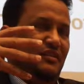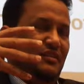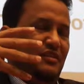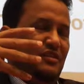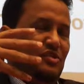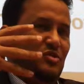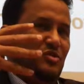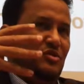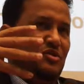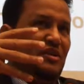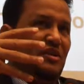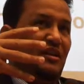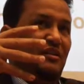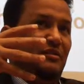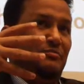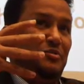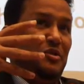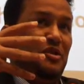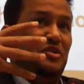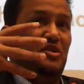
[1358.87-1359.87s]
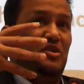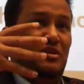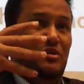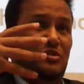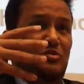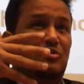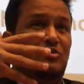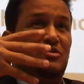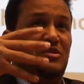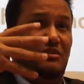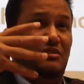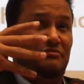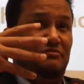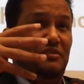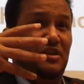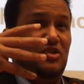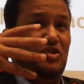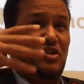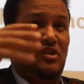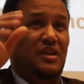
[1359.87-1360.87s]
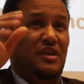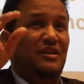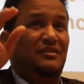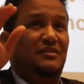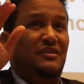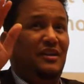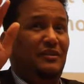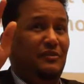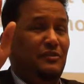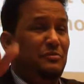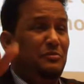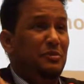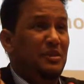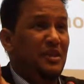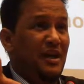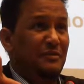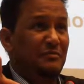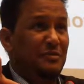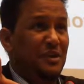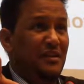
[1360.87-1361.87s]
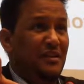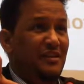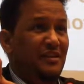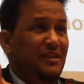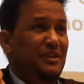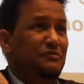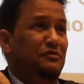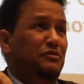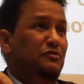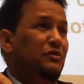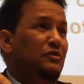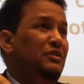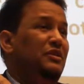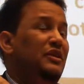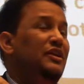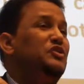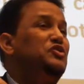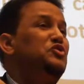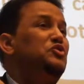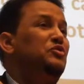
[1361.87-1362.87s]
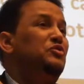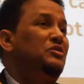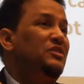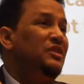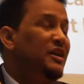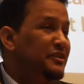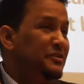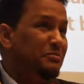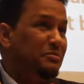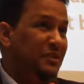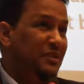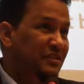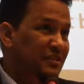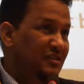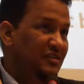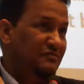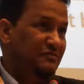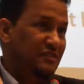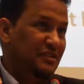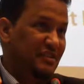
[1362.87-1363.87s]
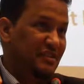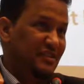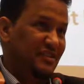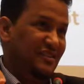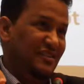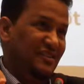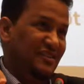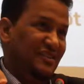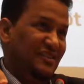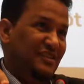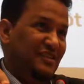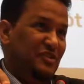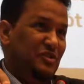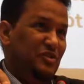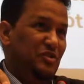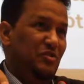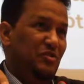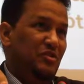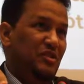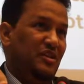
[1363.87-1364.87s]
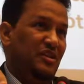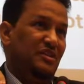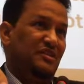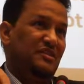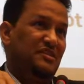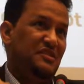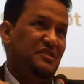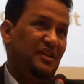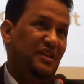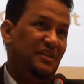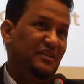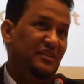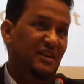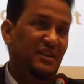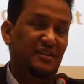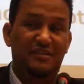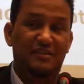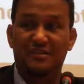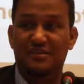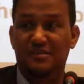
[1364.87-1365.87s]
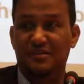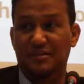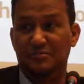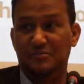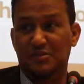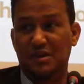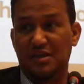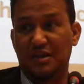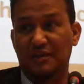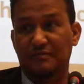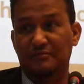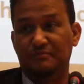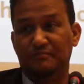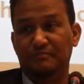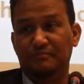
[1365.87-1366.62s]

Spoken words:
social pressure and social function that cannot be done by the individual and should not be given to the state at the same time.